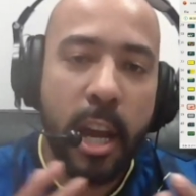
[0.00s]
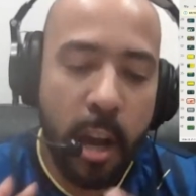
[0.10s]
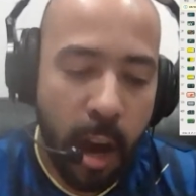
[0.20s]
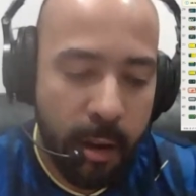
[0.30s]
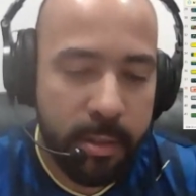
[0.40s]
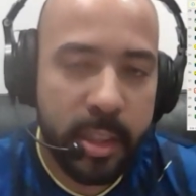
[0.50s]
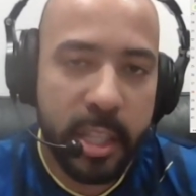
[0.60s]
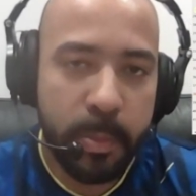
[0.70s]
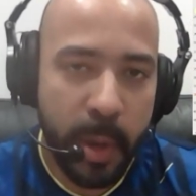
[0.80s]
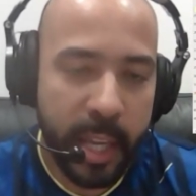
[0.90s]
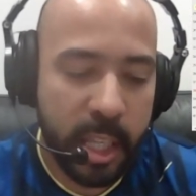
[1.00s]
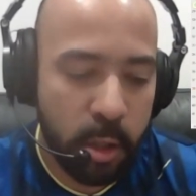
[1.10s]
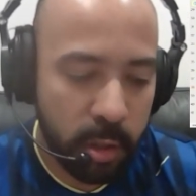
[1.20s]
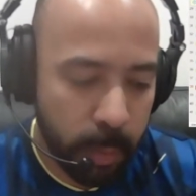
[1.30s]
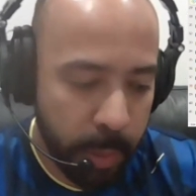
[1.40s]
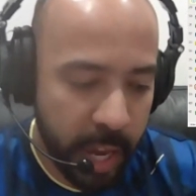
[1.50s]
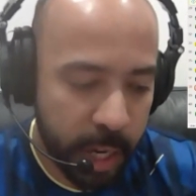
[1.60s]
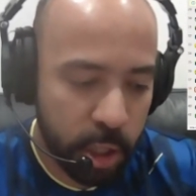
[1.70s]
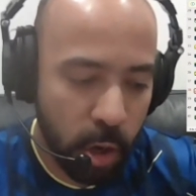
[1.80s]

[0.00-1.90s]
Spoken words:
cover the spaces on the pitch.